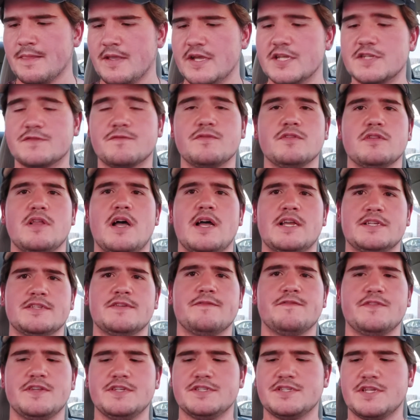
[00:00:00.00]
his
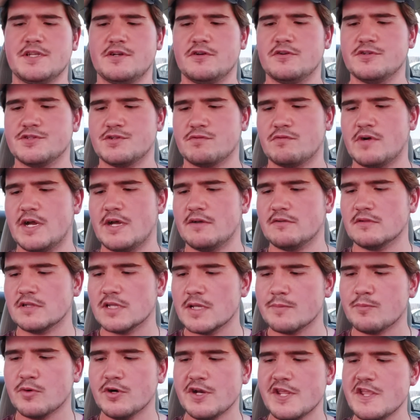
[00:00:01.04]
philosophy centers around
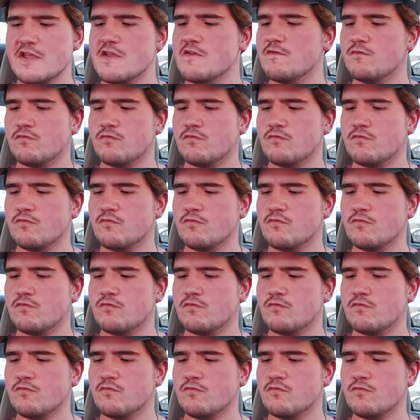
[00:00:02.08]
liberty,